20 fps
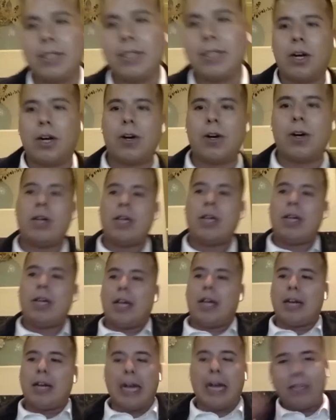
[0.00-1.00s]
So
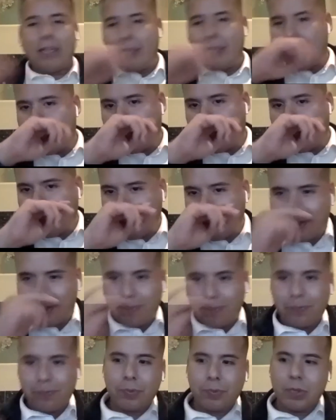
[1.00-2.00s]
got the deal.
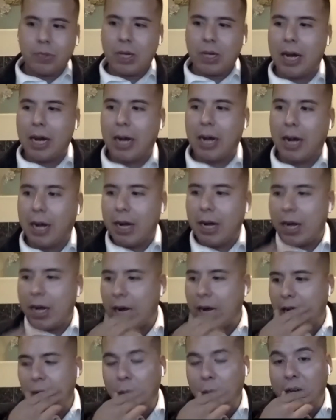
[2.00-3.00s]
Uh,
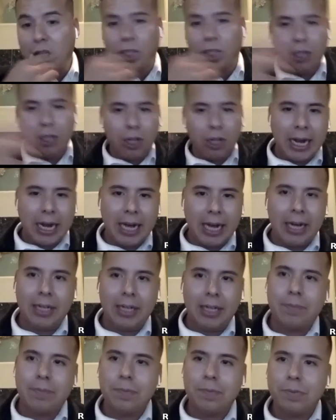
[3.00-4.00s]
I went to look at
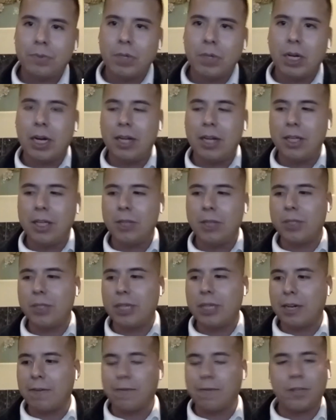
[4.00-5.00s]
it. Uh, this was
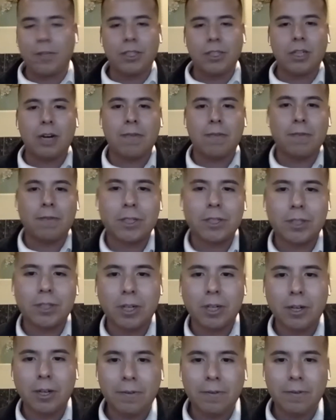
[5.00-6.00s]
like a first come, first
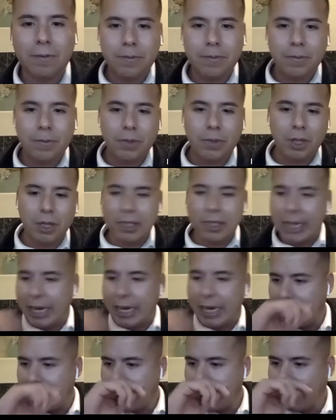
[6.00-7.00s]
serve. Looked
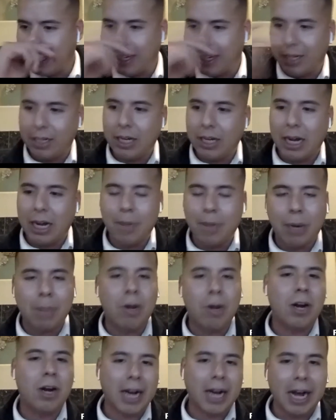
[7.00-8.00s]
at it. Uh, I, I
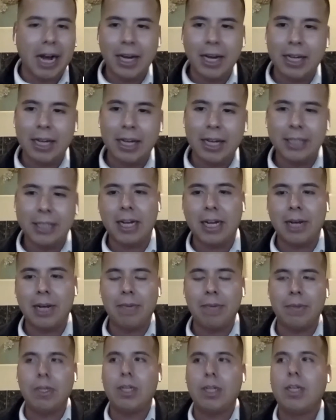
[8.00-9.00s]
brought a guy at the
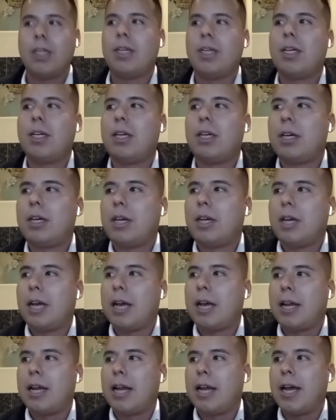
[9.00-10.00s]
time
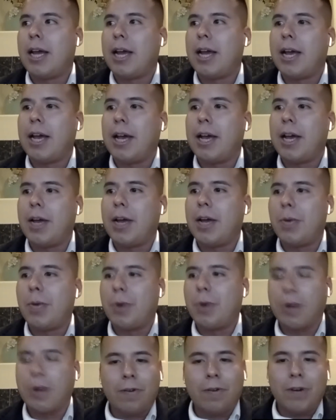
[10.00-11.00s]
and then we
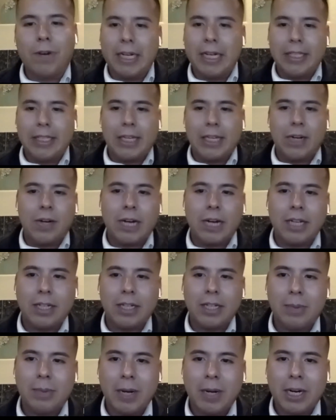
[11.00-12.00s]
went over it. He's like, okay,
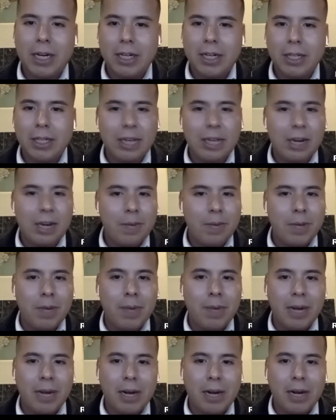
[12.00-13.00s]
this is about this is gonna be
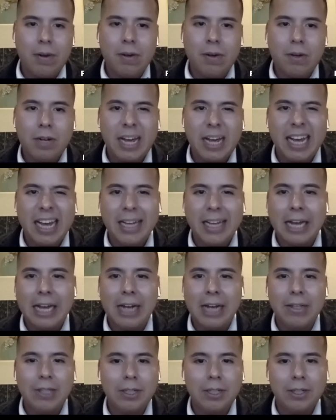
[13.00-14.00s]
about eight
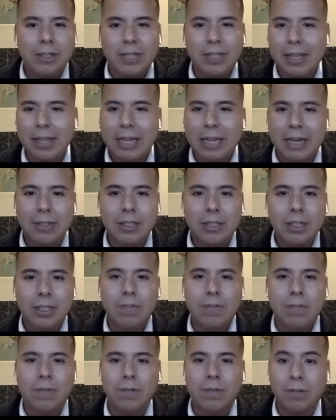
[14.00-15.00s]
thousand or ten
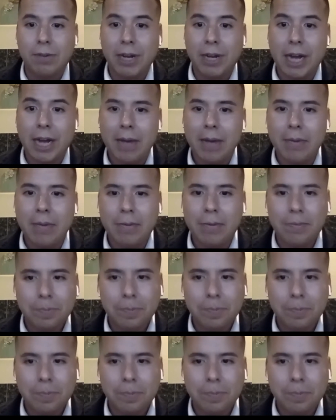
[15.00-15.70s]
thousand for the rehab.